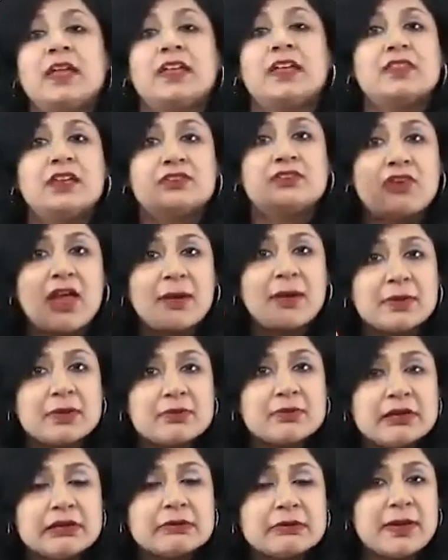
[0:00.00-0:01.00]
in the
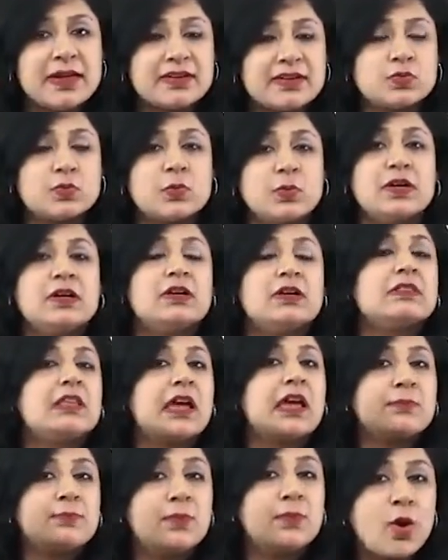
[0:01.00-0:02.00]
trabecular meshwork. They
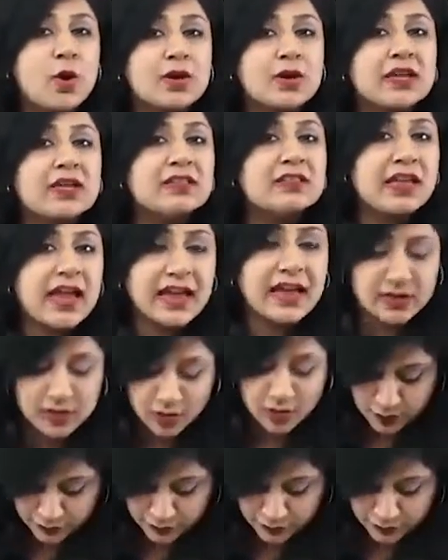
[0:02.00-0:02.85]
are blocking the angle